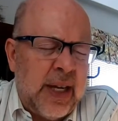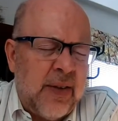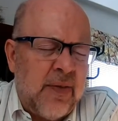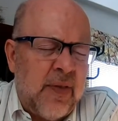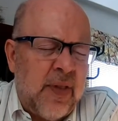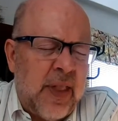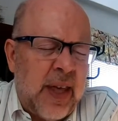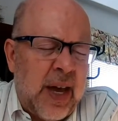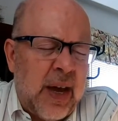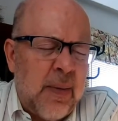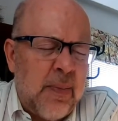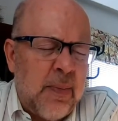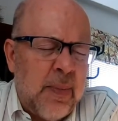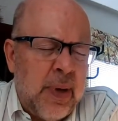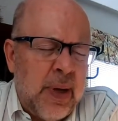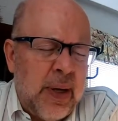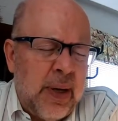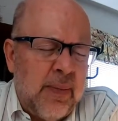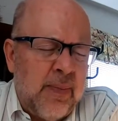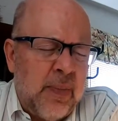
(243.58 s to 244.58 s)
give
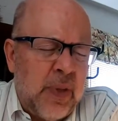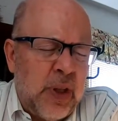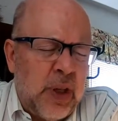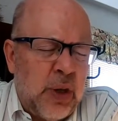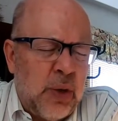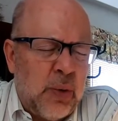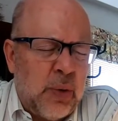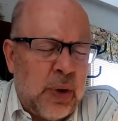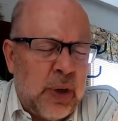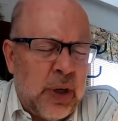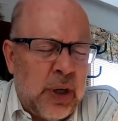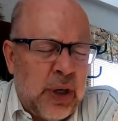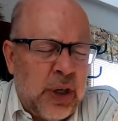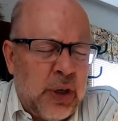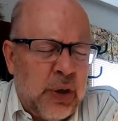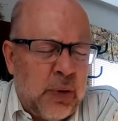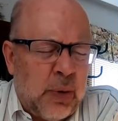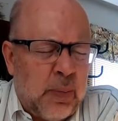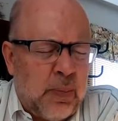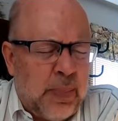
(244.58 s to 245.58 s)
them your
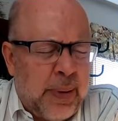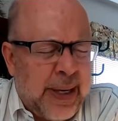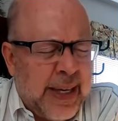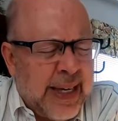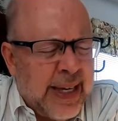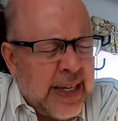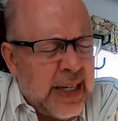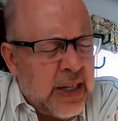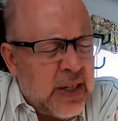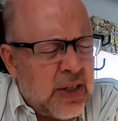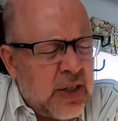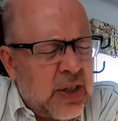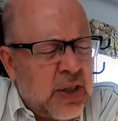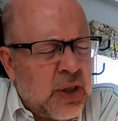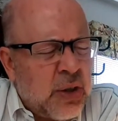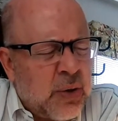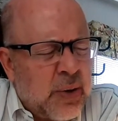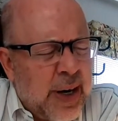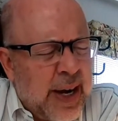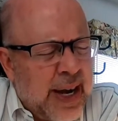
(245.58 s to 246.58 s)
peace,
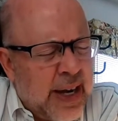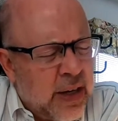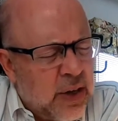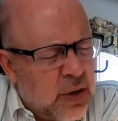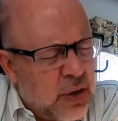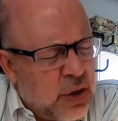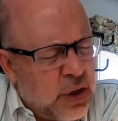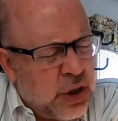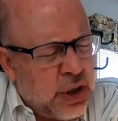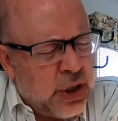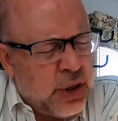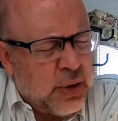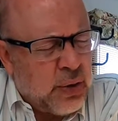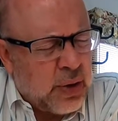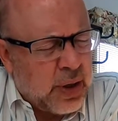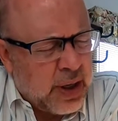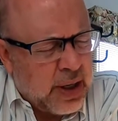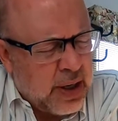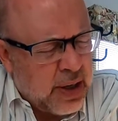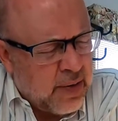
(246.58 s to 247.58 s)
your energy,
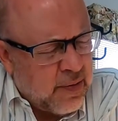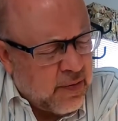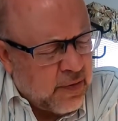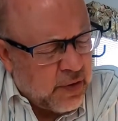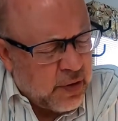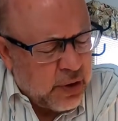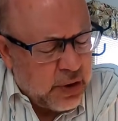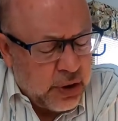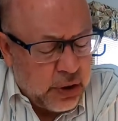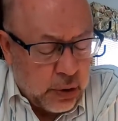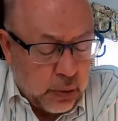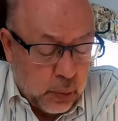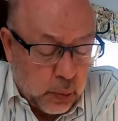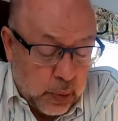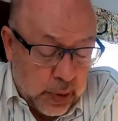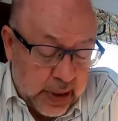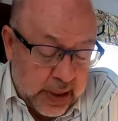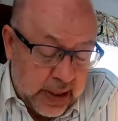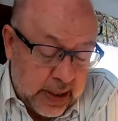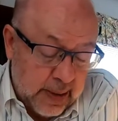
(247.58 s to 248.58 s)
your comfort, your
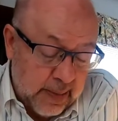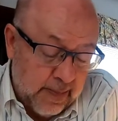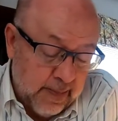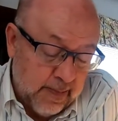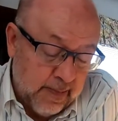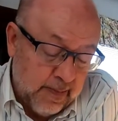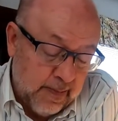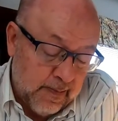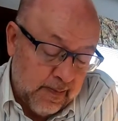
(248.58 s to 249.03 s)
wisdom.